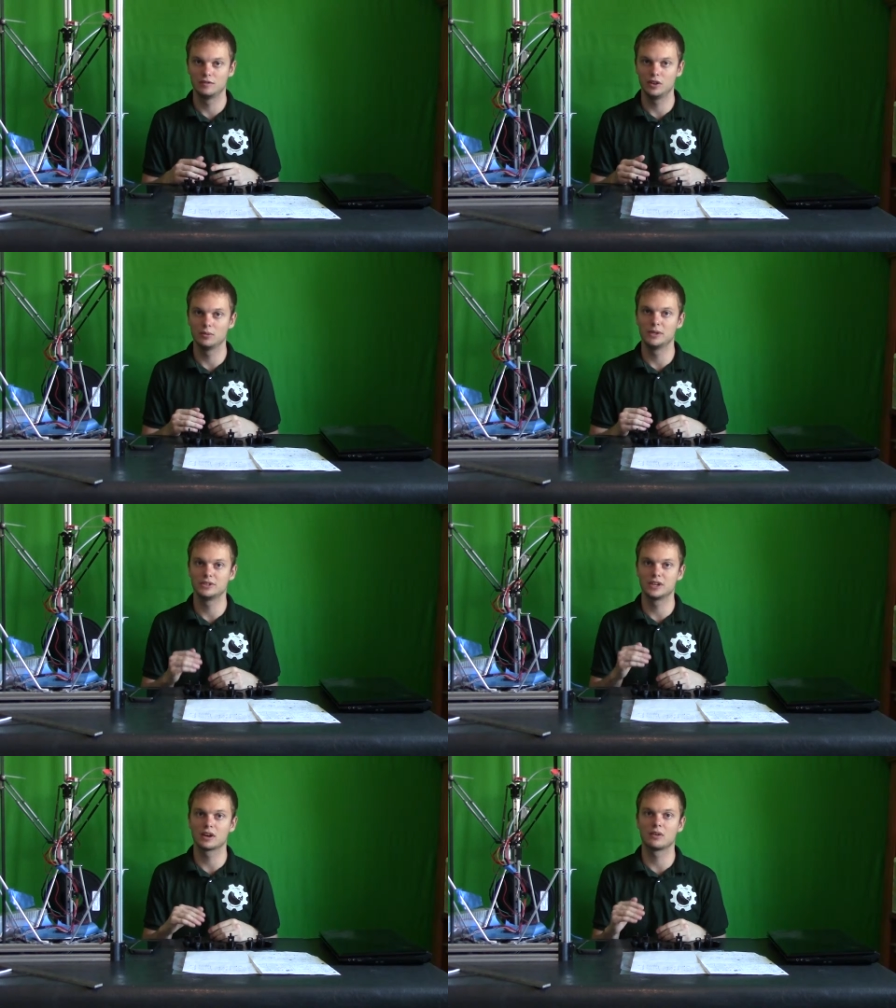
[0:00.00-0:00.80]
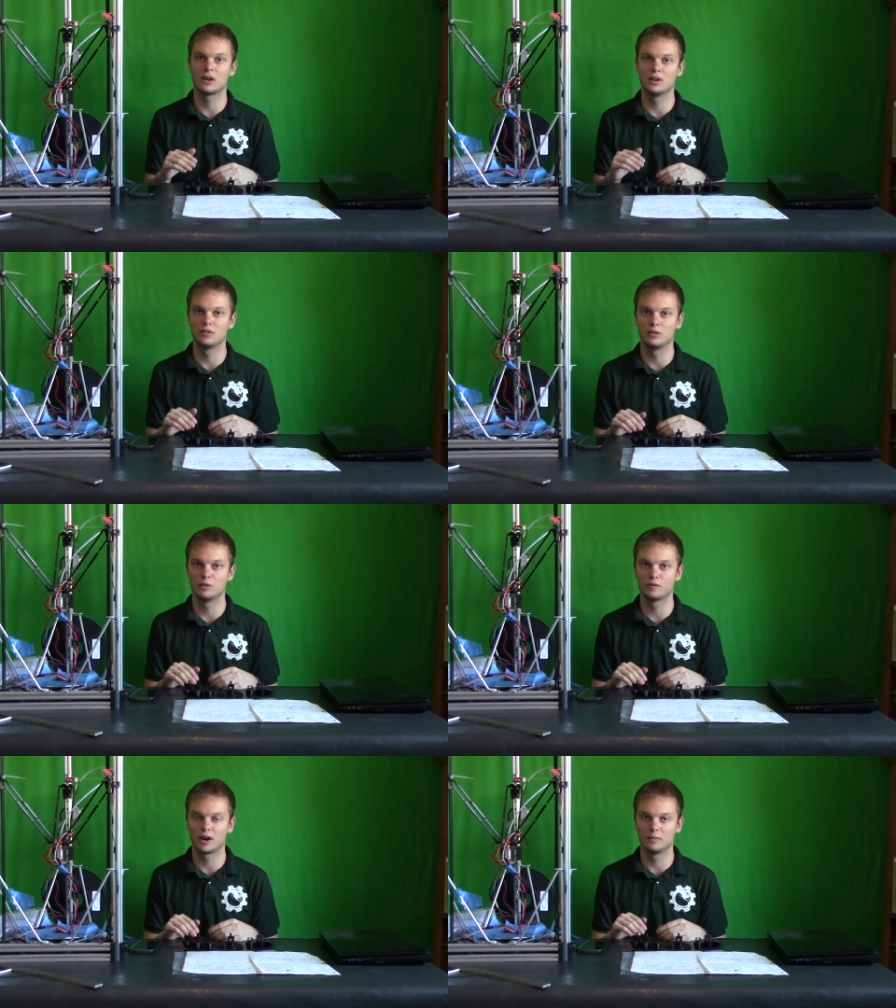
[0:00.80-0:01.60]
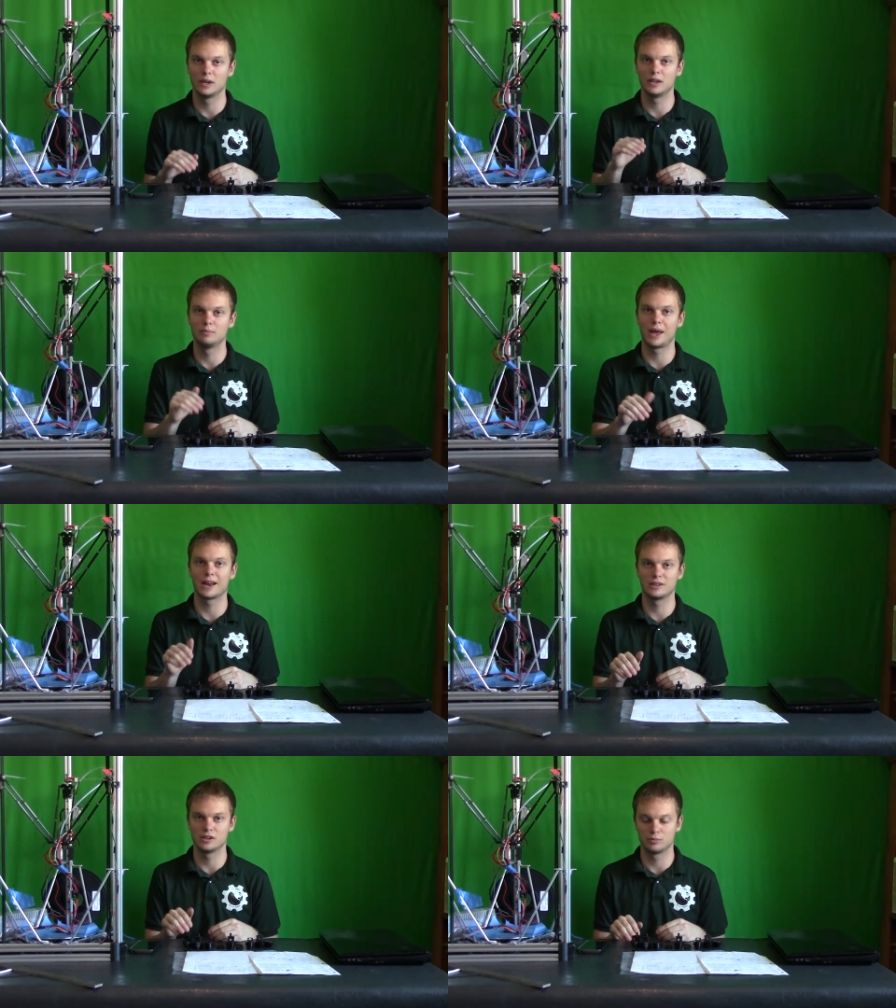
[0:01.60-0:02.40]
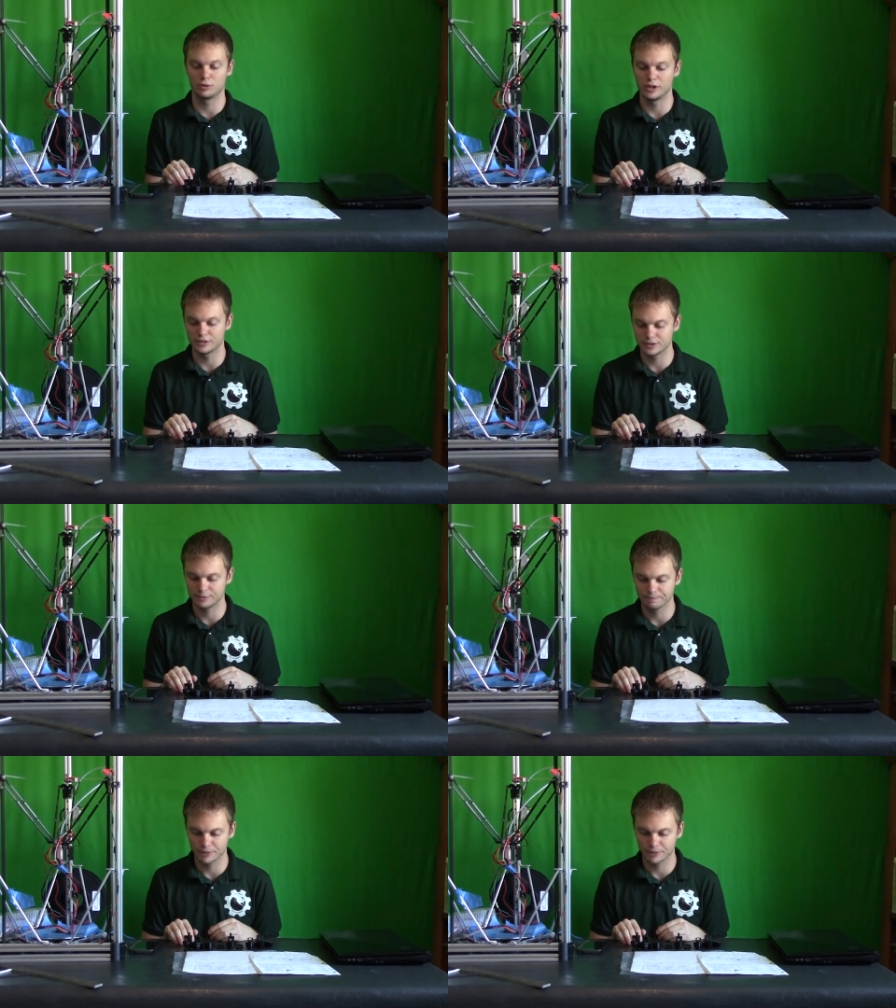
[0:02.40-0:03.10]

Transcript: filament sitting around in a room environment impacting your prints?